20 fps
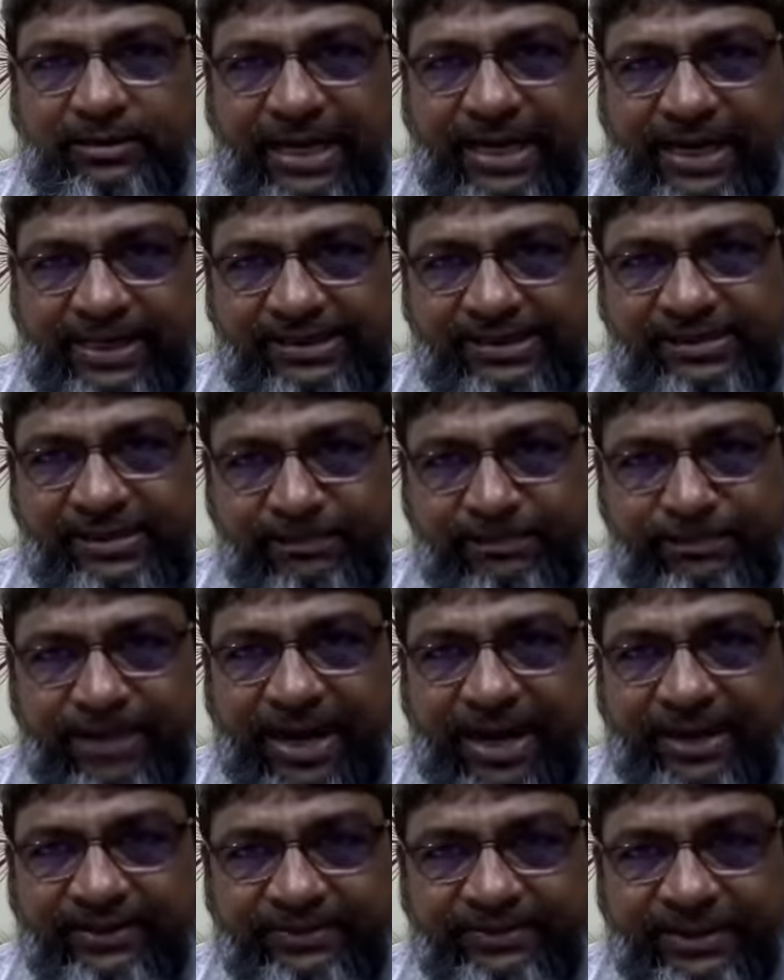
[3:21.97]
That is
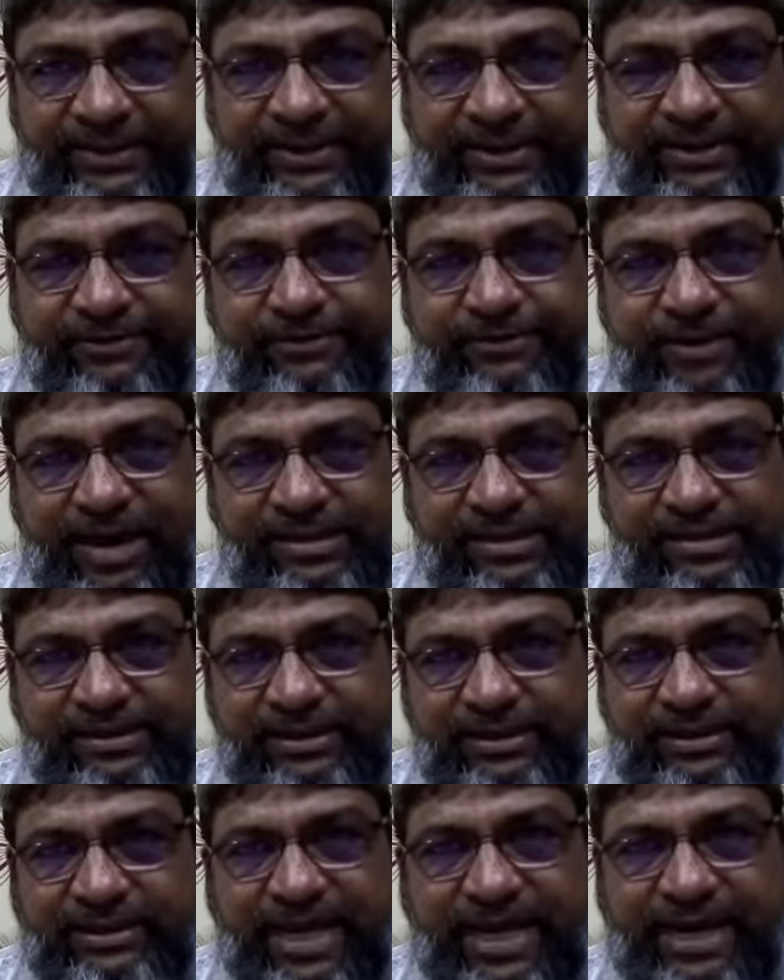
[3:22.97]
comparative degree.
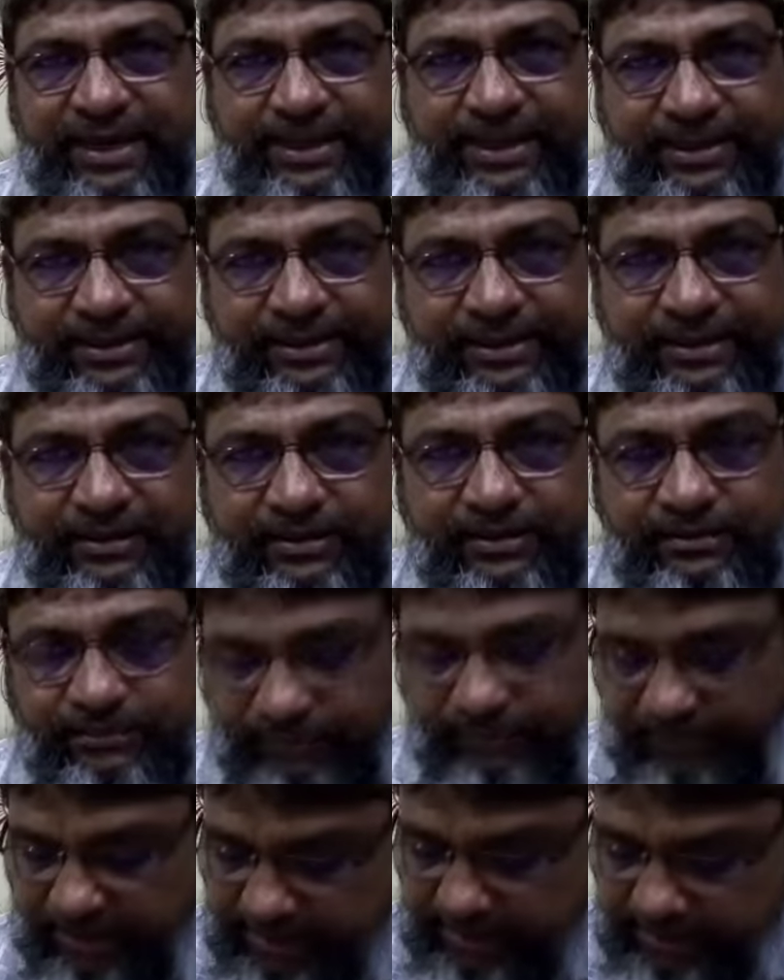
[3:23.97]
Faster than any other.